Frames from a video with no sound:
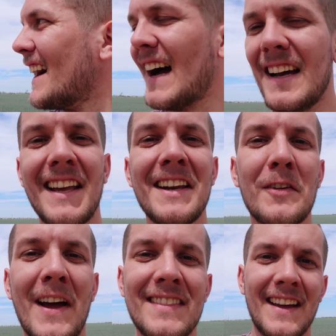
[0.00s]
I later
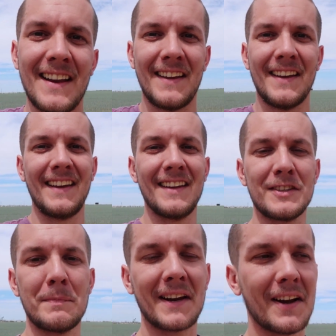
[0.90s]
read that
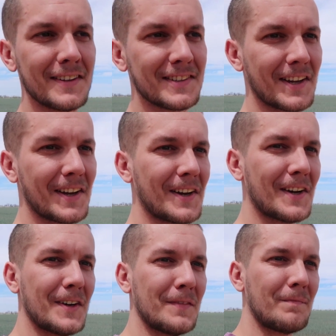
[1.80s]
it's because
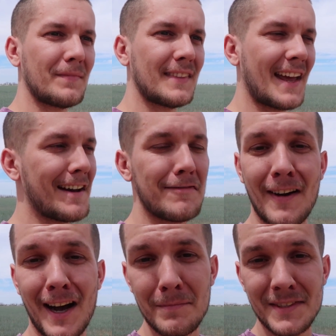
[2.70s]
they have
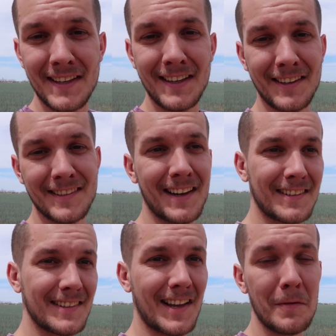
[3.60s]
farms here in
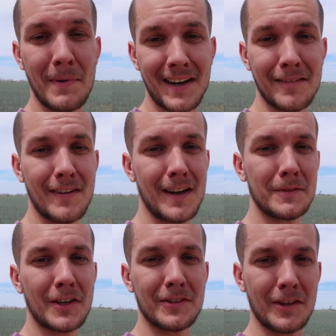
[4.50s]
Texas, alpaca
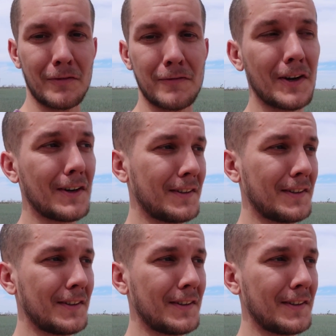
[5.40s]
farms, because of the fur.